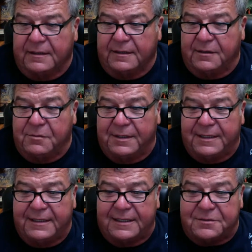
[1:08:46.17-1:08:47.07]
You know, one
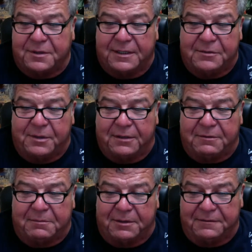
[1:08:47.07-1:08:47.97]
thing that's really weird
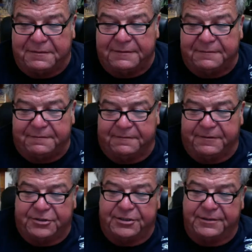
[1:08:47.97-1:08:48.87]
with bluefin
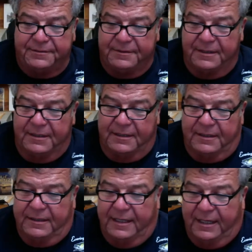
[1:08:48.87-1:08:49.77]
fishing
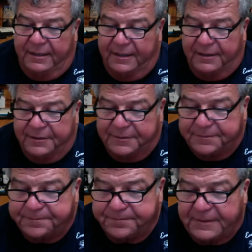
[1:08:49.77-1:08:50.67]
that
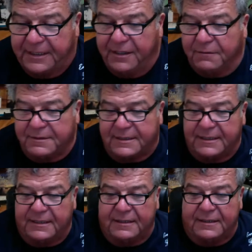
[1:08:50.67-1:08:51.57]
you don't
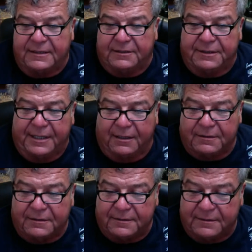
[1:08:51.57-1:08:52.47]
see during
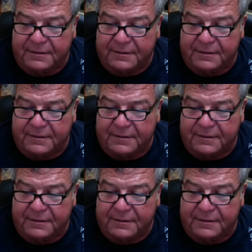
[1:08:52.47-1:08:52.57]
yellowfin